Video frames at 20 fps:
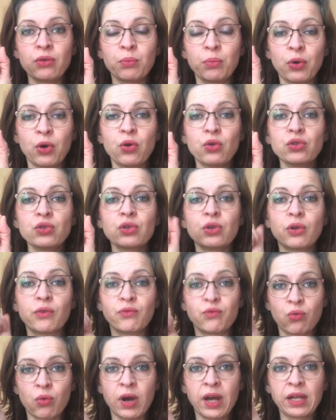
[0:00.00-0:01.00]
pause
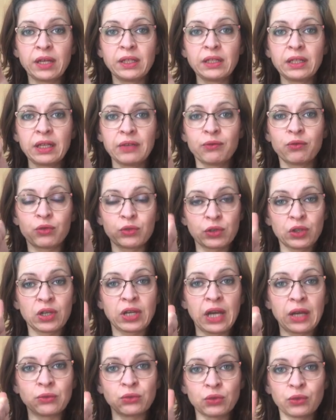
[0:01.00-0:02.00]
of 1 for the
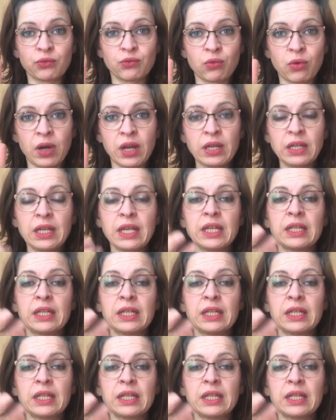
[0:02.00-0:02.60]
count of 1,